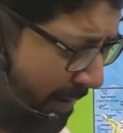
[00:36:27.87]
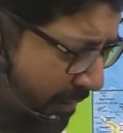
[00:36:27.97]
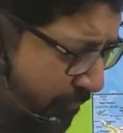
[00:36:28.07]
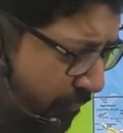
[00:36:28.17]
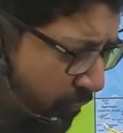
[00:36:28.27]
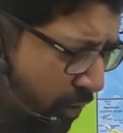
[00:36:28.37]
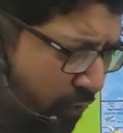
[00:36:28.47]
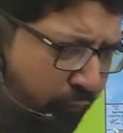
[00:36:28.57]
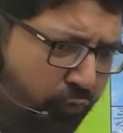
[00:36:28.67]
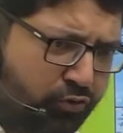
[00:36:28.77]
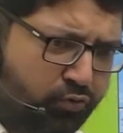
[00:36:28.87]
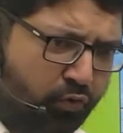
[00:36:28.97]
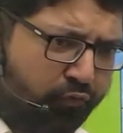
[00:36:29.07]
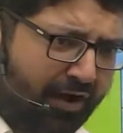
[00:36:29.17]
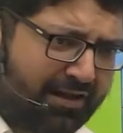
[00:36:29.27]
water flows so
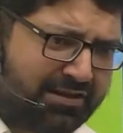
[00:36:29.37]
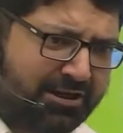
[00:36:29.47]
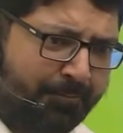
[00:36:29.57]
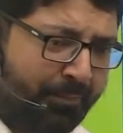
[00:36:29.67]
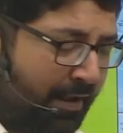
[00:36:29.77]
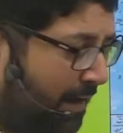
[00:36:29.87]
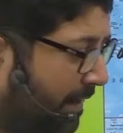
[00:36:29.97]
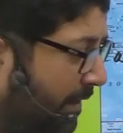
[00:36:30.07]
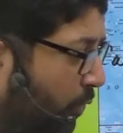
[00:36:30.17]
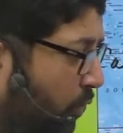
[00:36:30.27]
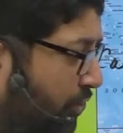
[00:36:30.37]
fast in ocean.